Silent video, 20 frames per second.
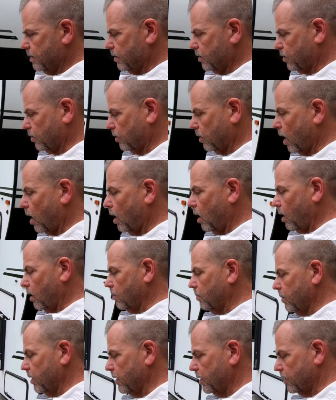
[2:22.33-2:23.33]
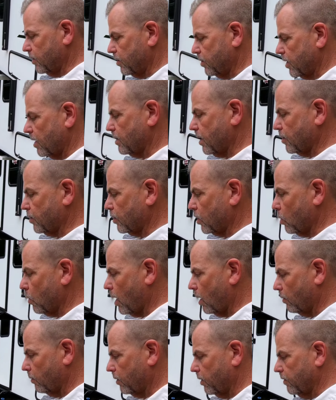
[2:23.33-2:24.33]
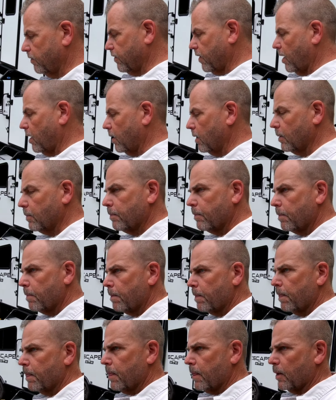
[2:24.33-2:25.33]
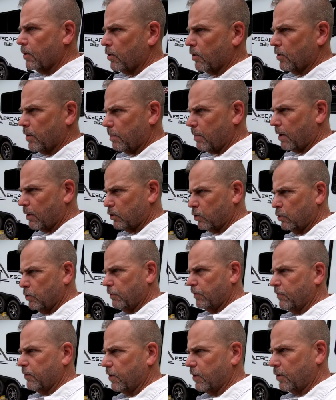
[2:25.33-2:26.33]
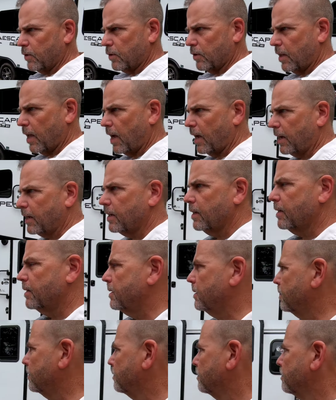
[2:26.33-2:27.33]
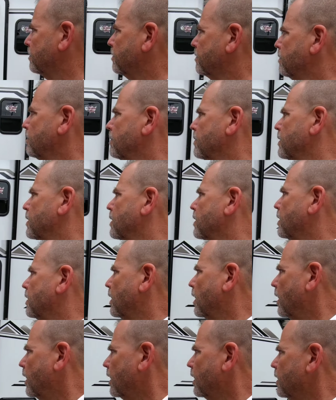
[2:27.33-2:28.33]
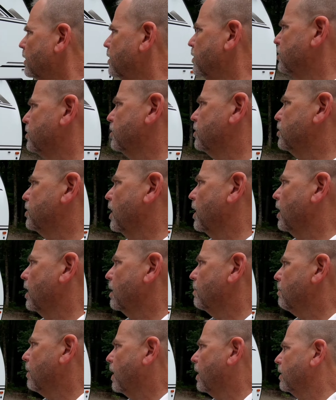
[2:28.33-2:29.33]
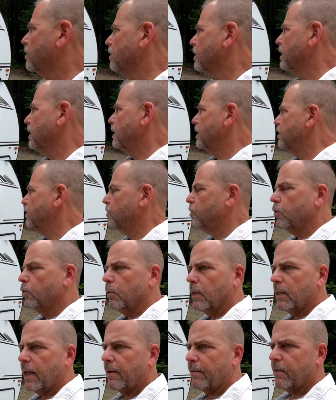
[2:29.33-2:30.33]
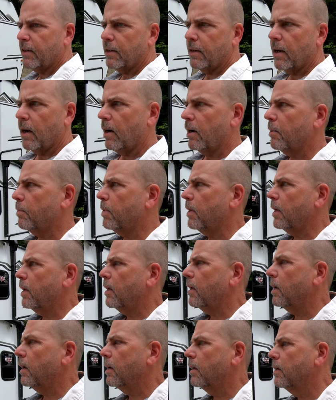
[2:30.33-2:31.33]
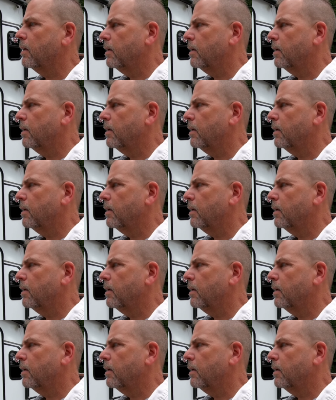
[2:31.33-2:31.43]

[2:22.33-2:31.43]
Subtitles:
It's long, but it doesn't go out real far. It's only about 2-foot slide. And this is a model E211 RB.